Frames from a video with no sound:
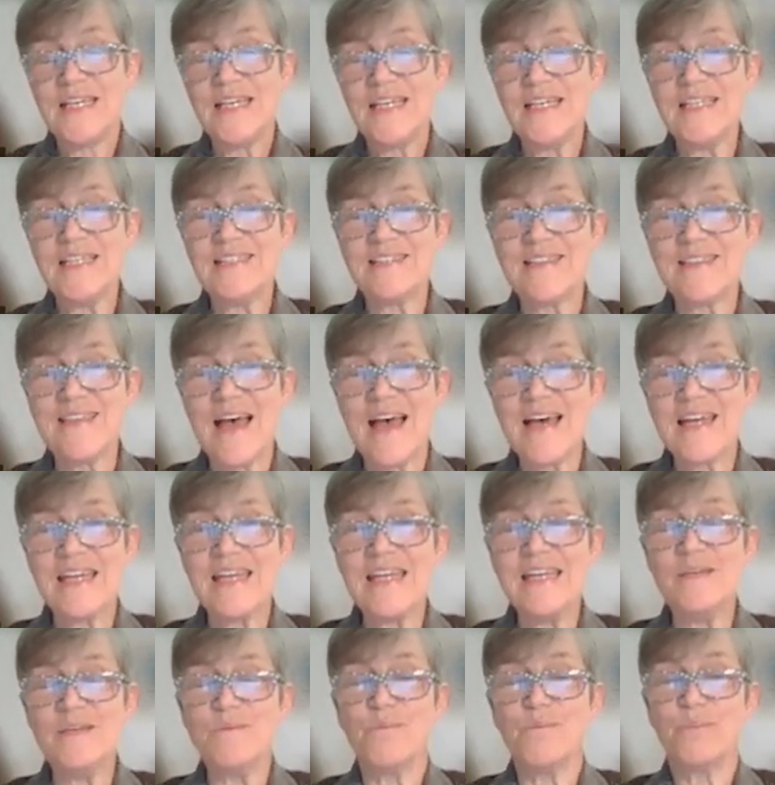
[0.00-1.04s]
is that
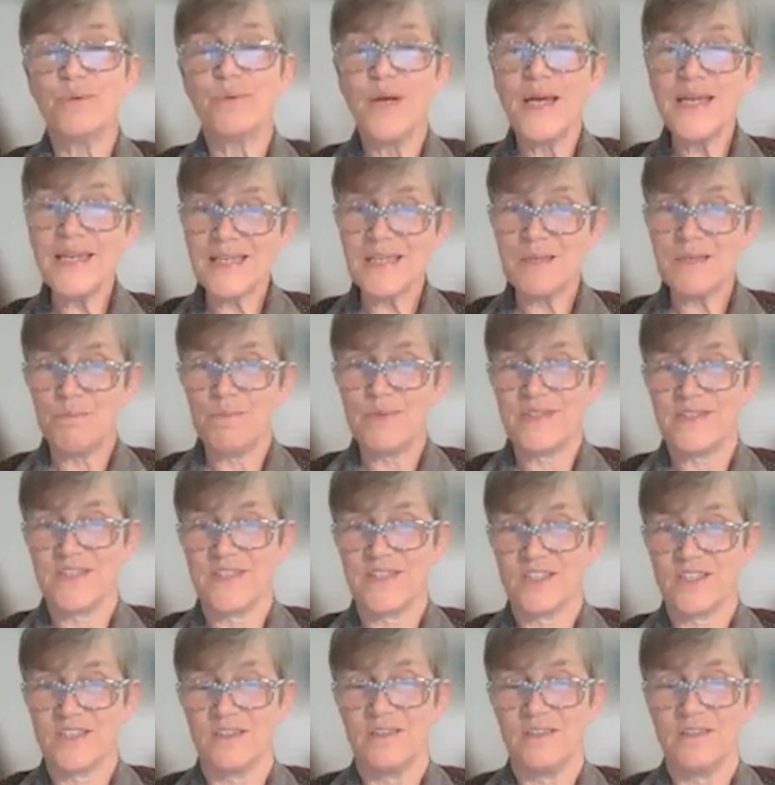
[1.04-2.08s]
in predicate
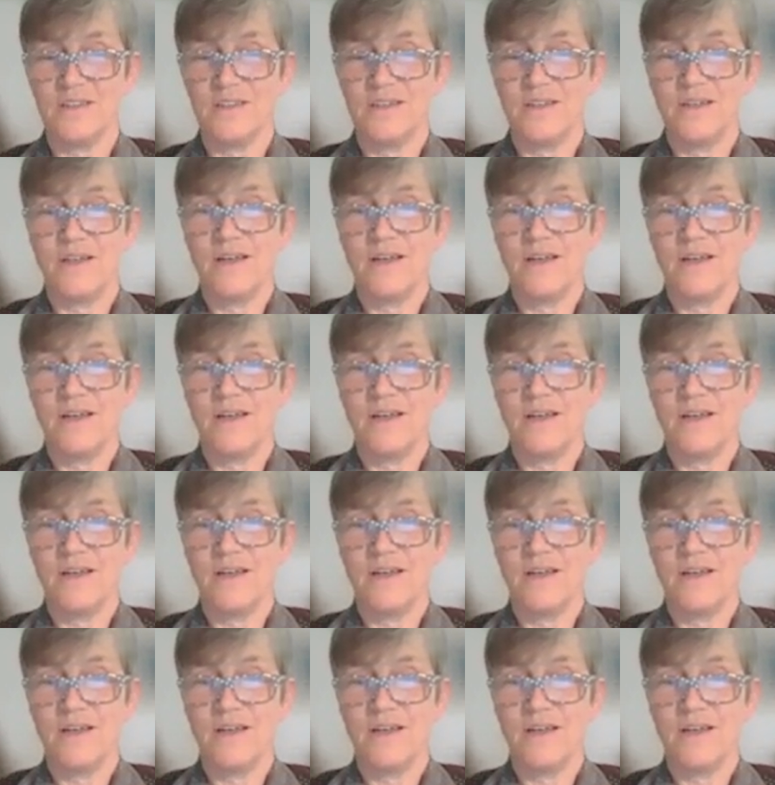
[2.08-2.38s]
position,